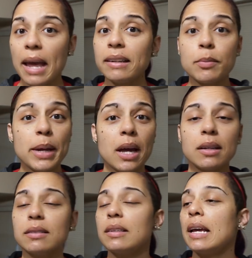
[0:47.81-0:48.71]
And to be
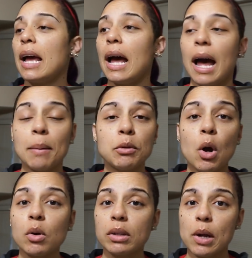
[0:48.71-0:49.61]
honest, I'm
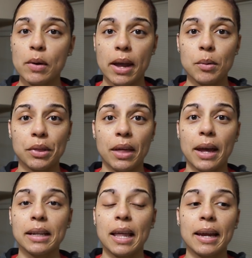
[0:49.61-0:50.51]
totally okay with that.